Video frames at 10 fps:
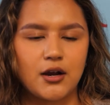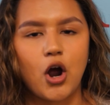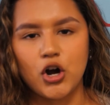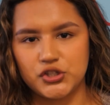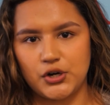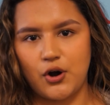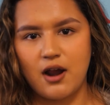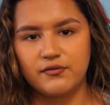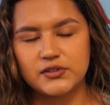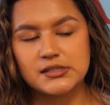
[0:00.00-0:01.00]
arts and
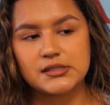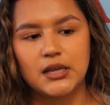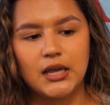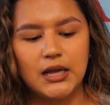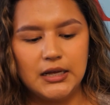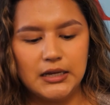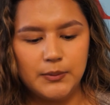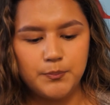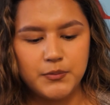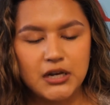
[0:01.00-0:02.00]
crafts.
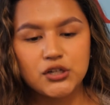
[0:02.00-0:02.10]
In